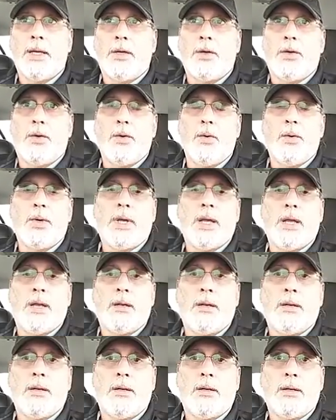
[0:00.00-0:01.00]
you
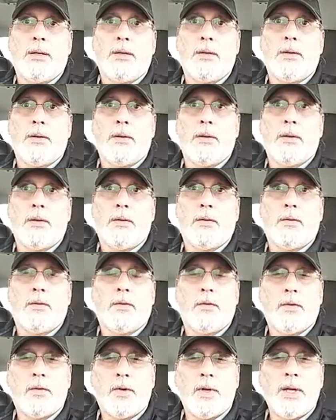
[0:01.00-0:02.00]
can
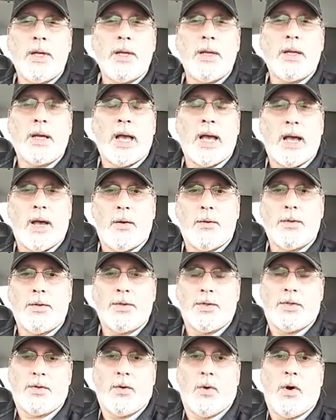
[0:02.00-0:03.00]
see how
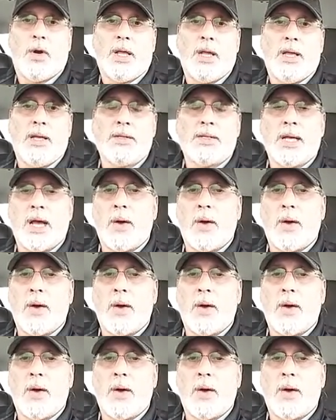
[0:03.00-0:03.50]
distraught he is,